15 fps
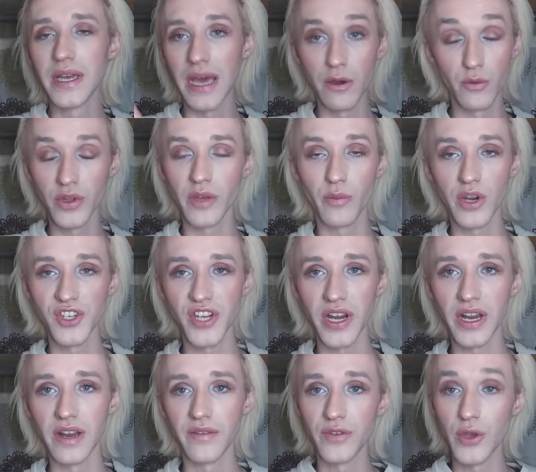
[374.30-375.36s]
would really appreciate
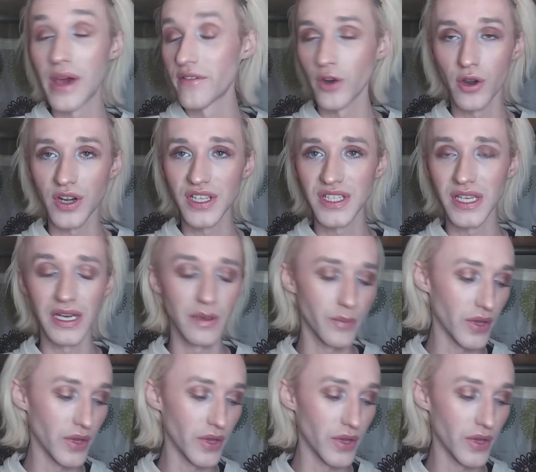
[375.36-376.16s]
it if you haven't already seen it.